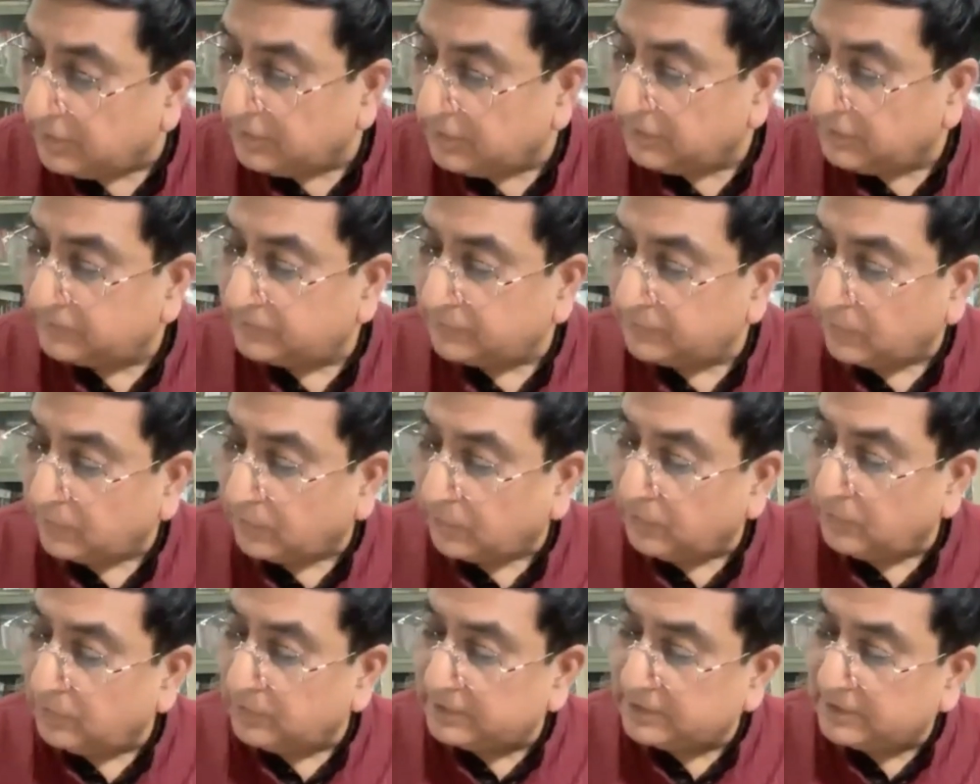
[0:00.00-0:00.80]
So
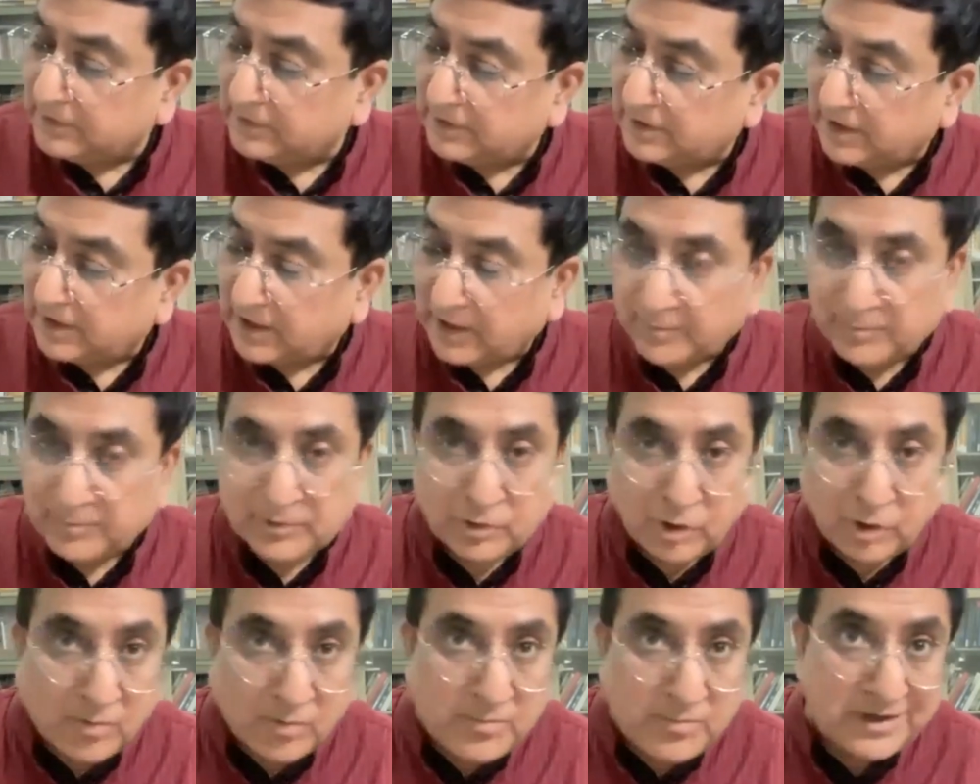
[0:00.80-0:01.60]
all the
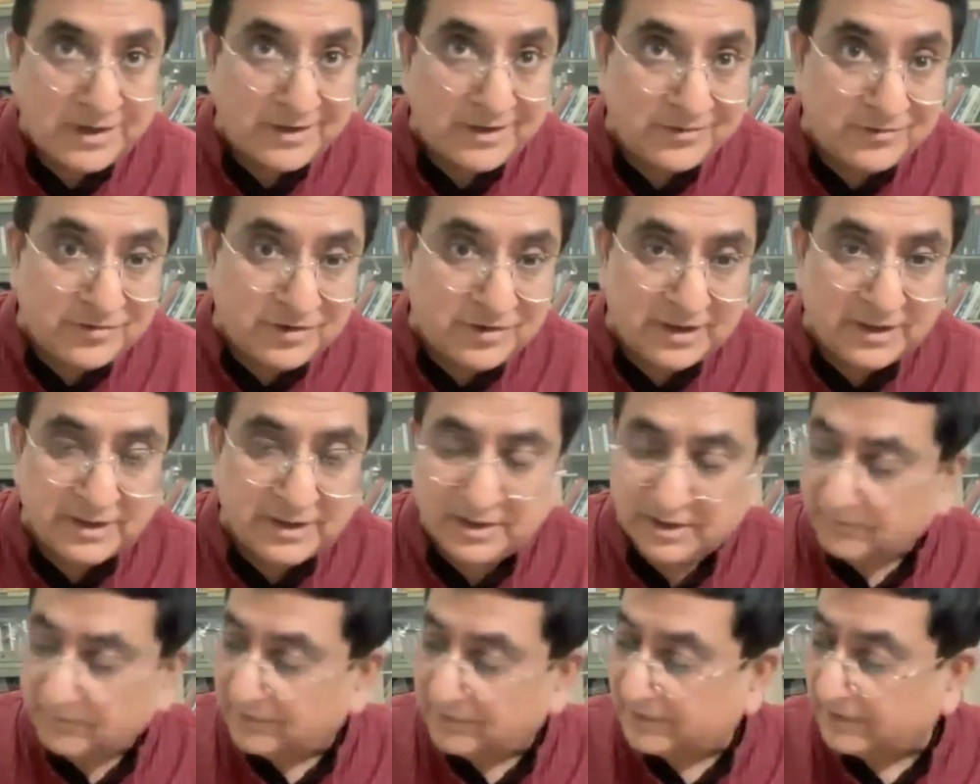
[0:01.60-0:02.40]
abnormality
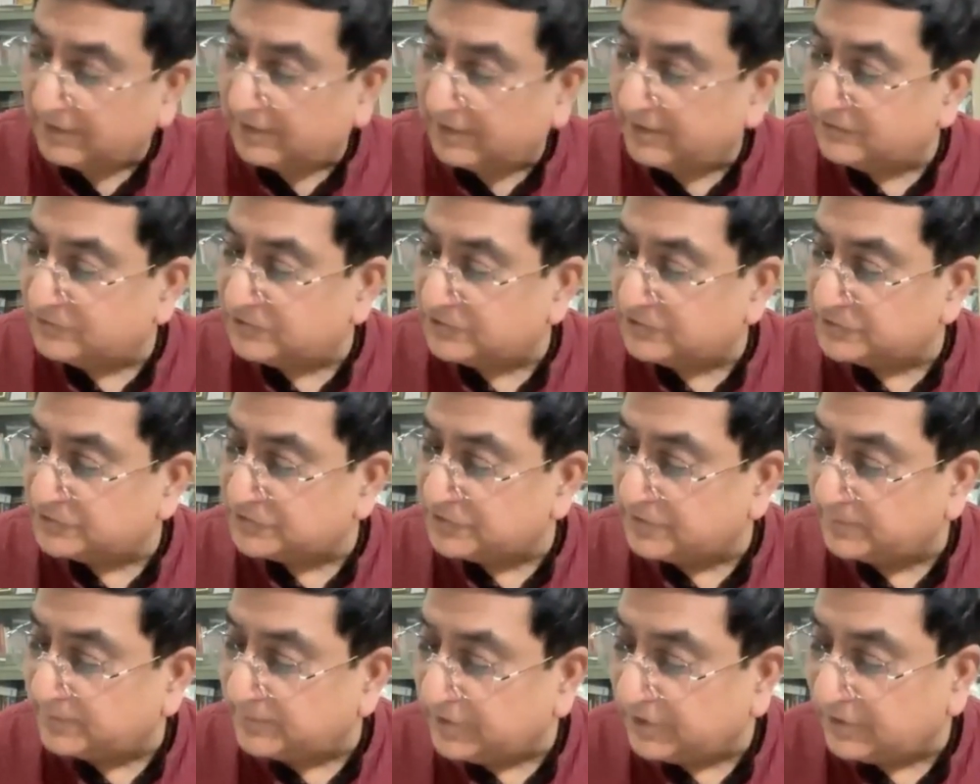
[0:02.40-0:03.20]
in our
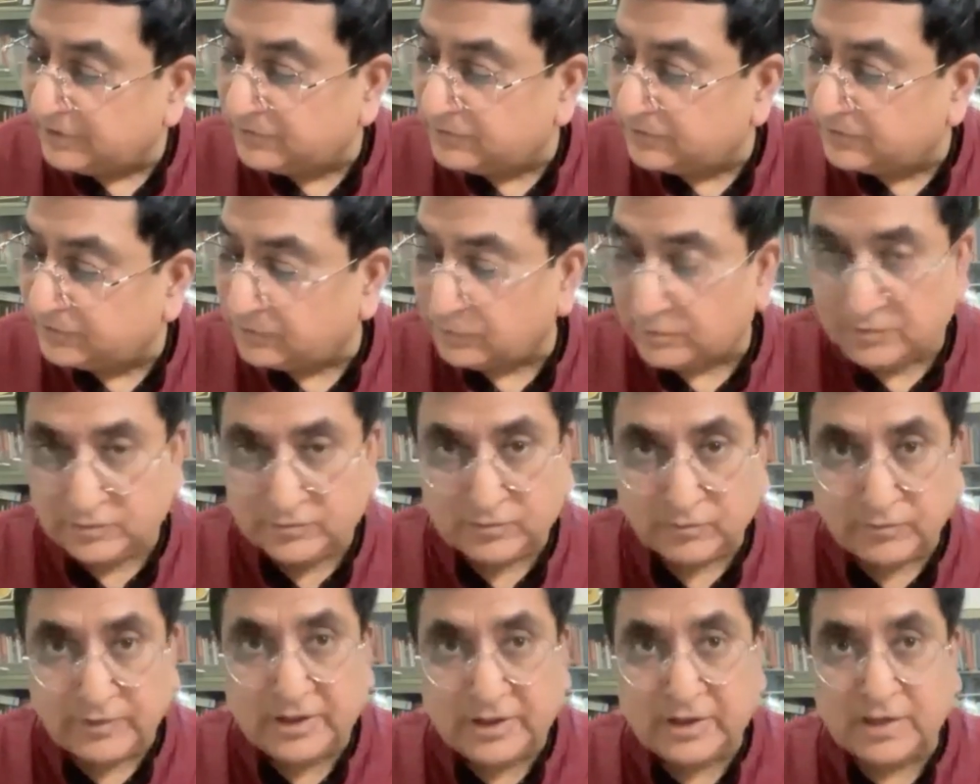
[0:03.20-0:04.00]
relationship so
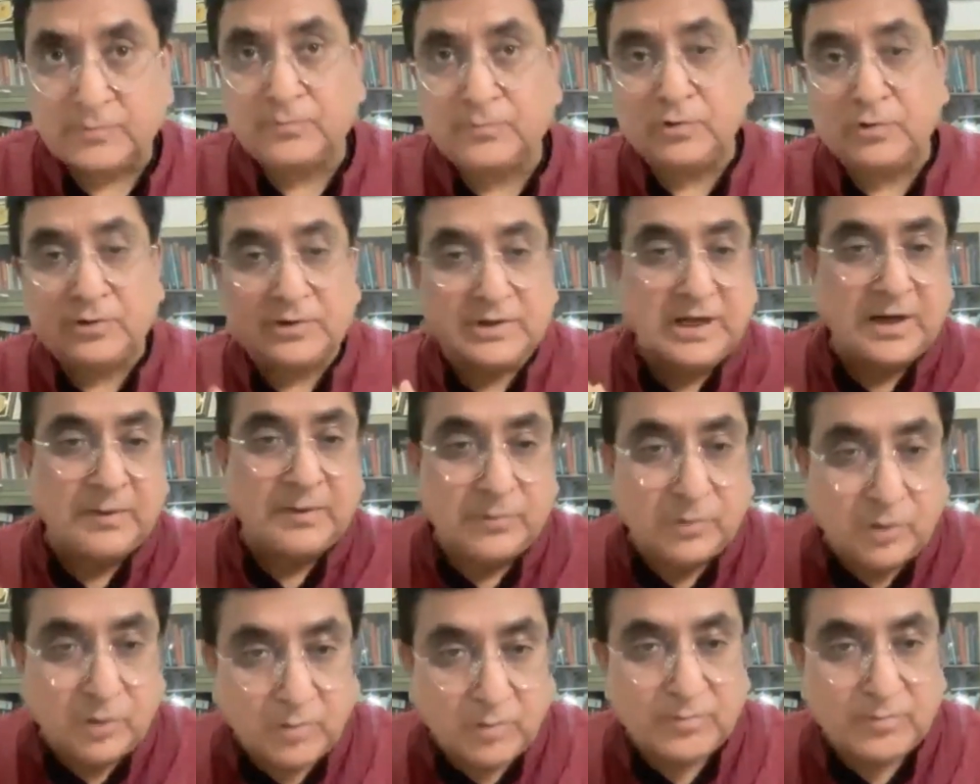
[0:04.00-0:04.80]
we can put the
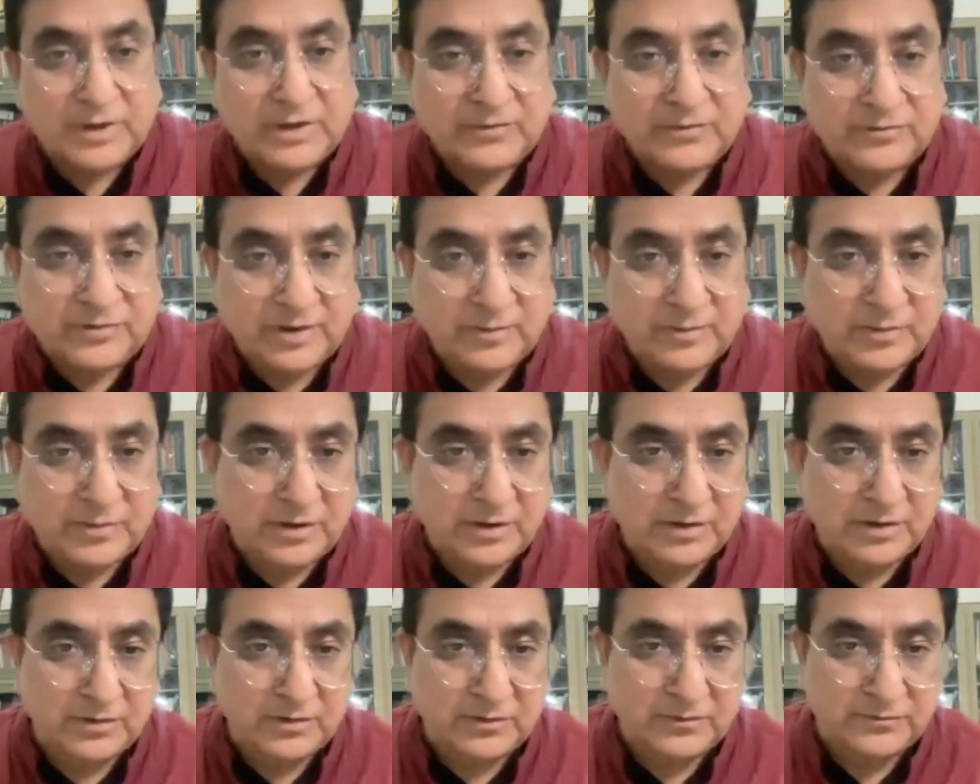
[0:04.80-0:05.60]
abnormality
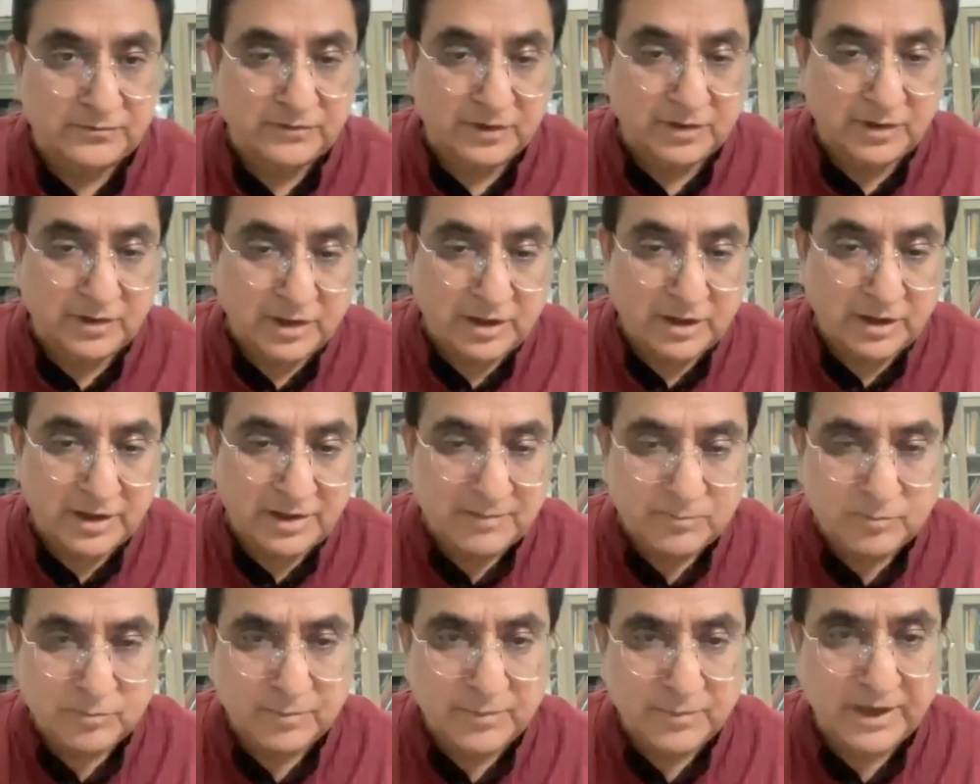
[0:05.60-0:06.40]
because
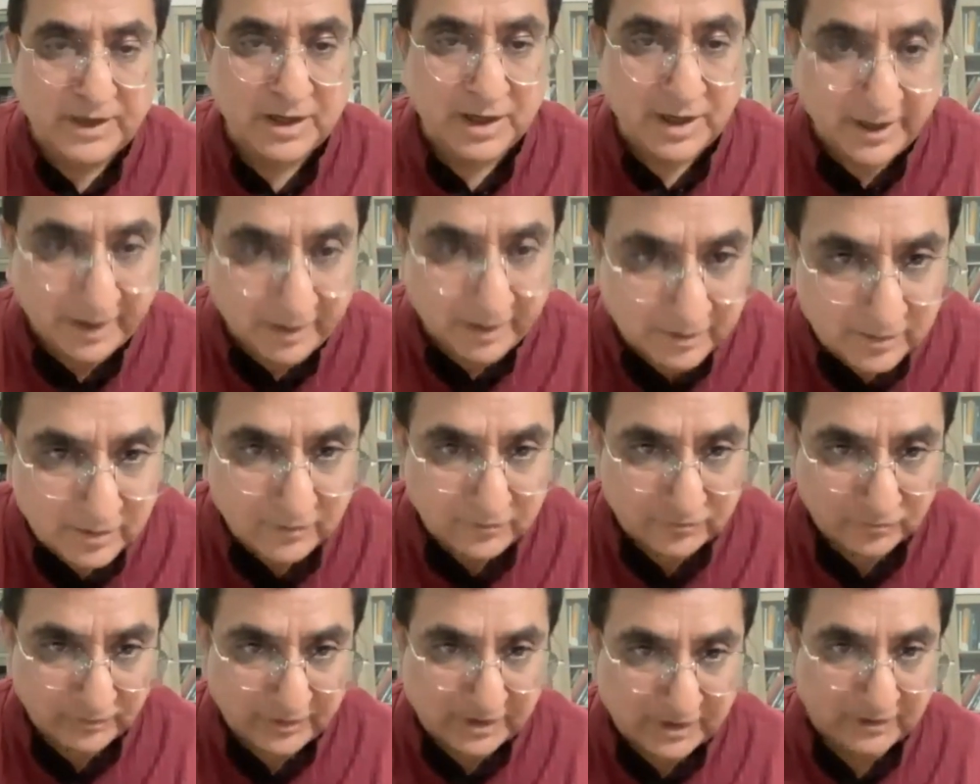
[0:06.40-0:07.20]
behind,
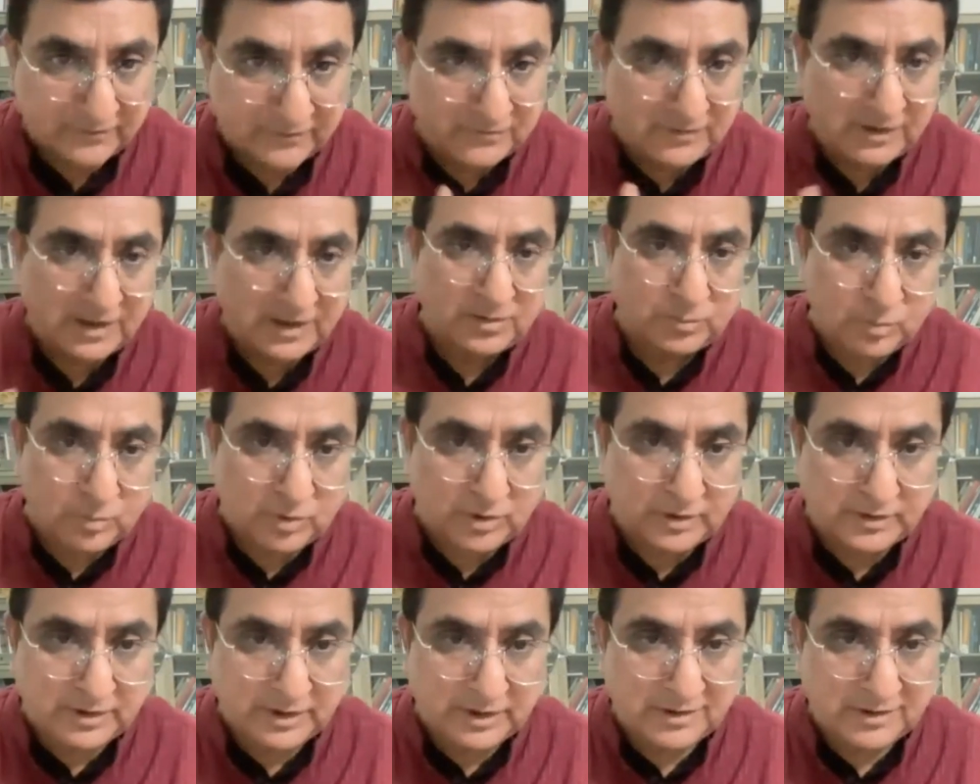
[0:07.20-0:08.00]
so we can start
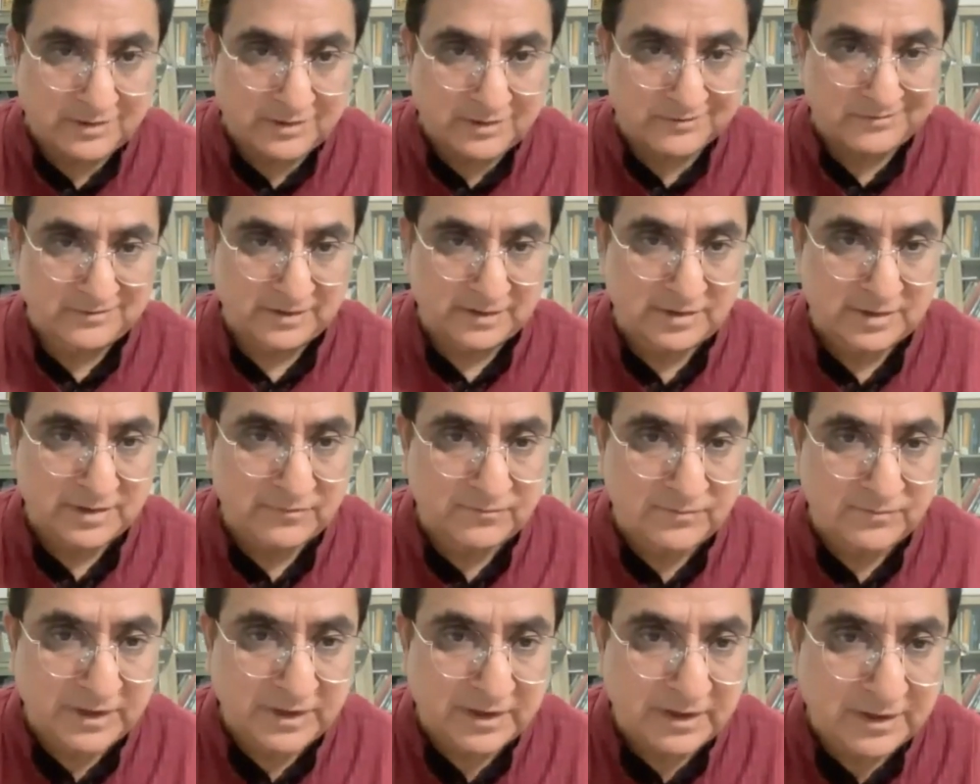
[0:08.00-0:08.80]
working
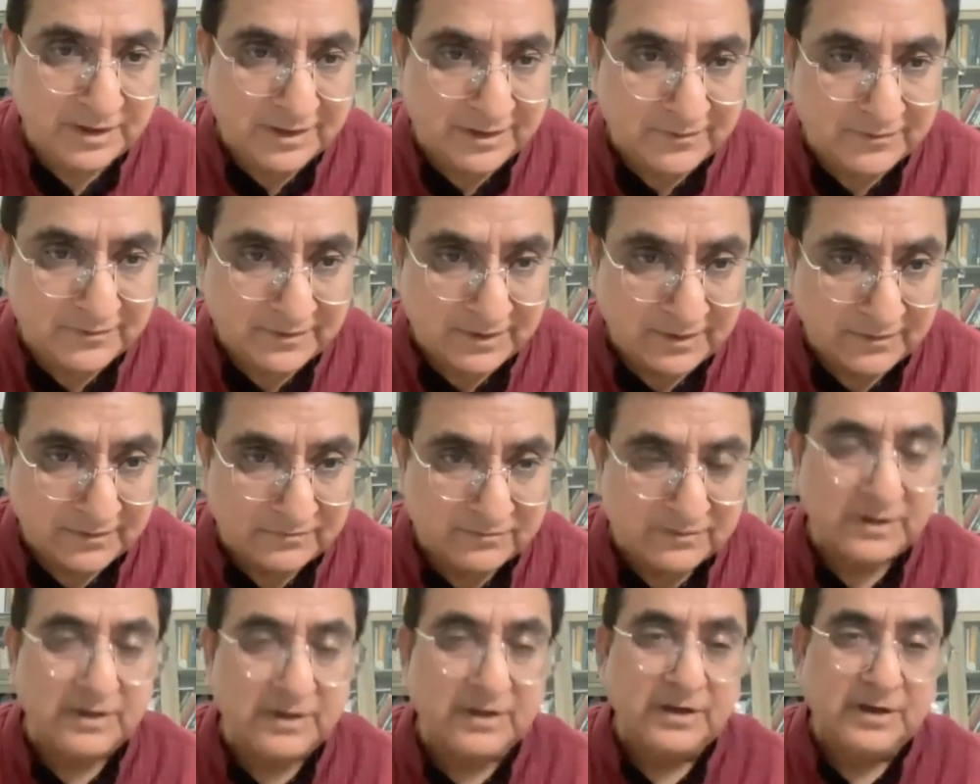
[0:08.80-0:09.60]
constructively in a
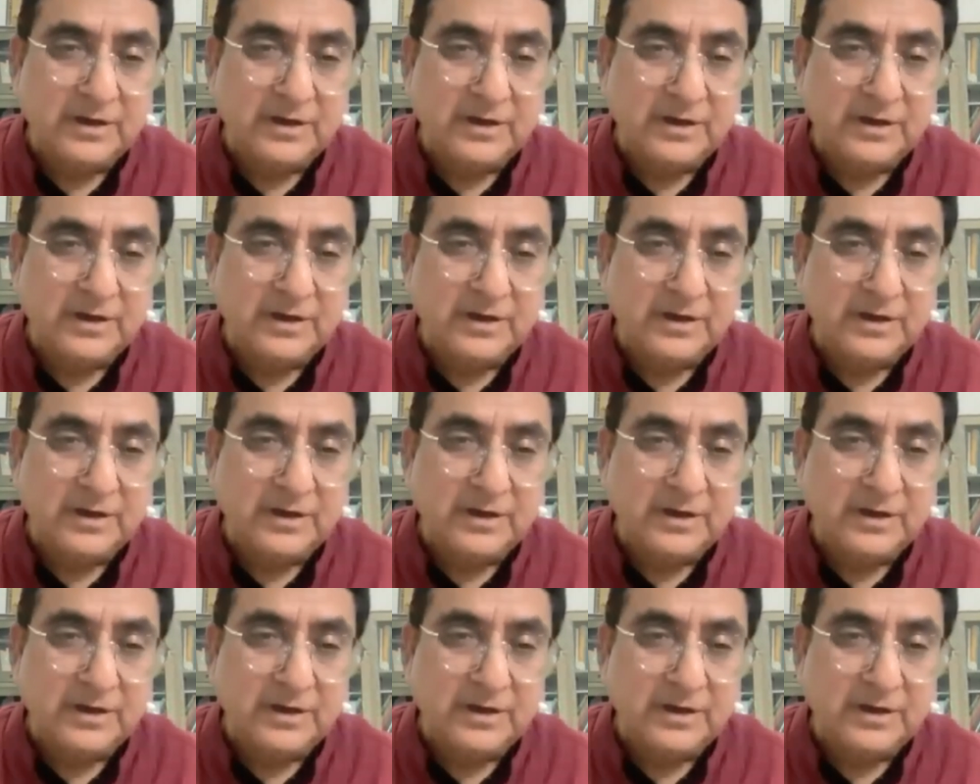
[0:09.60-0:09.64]
sense,